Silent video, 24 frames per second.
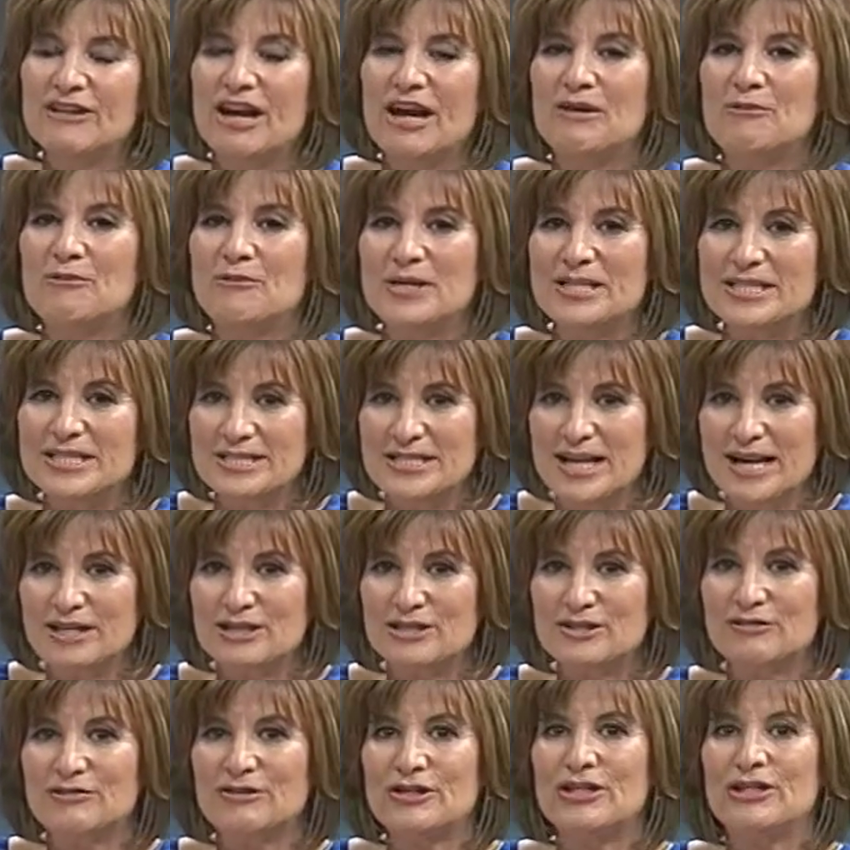out what's
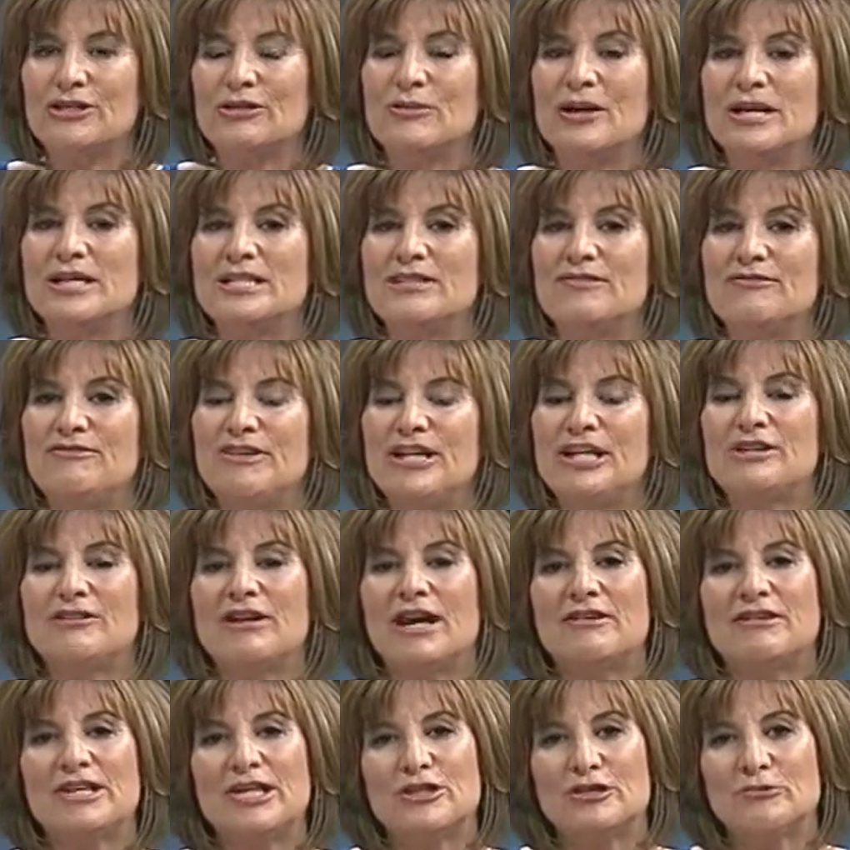next for you and to figure
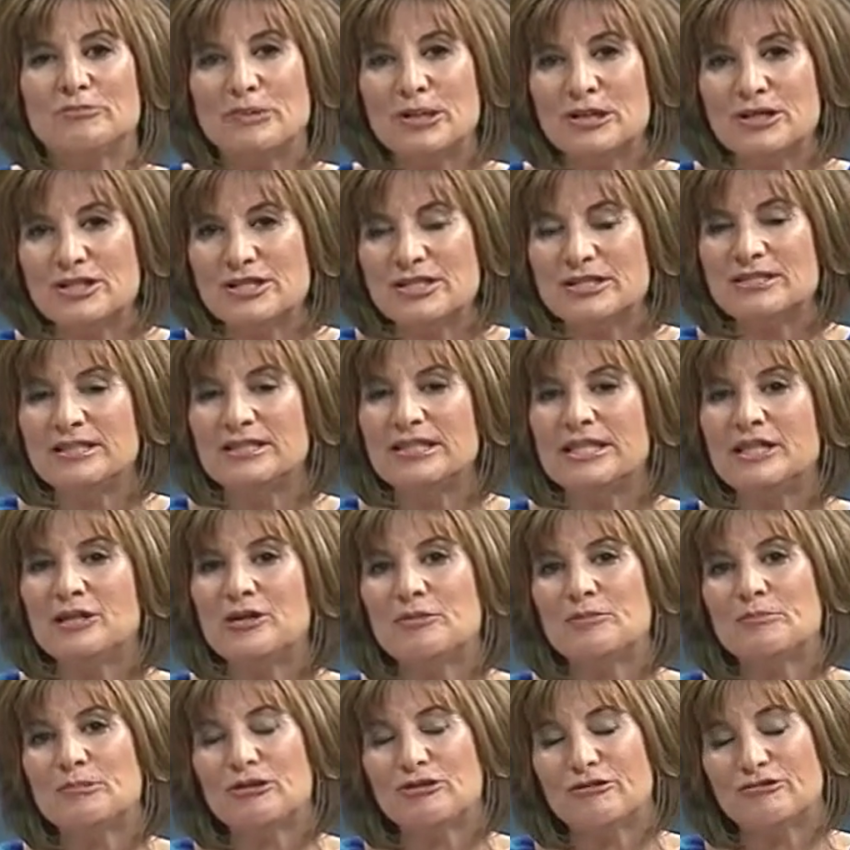out either personally or
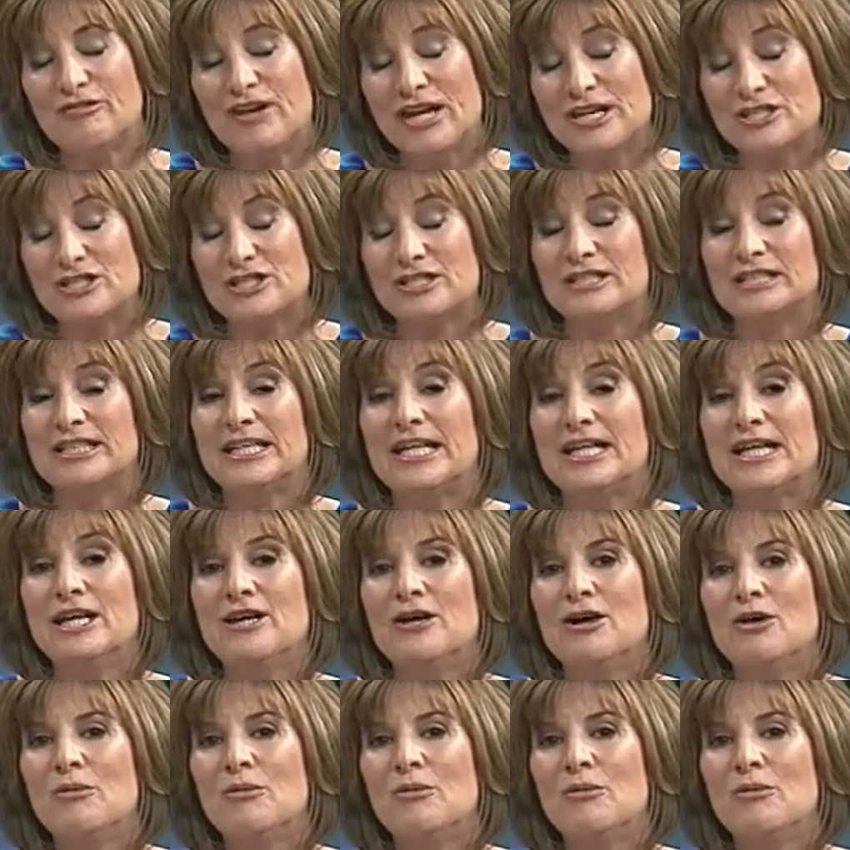professionally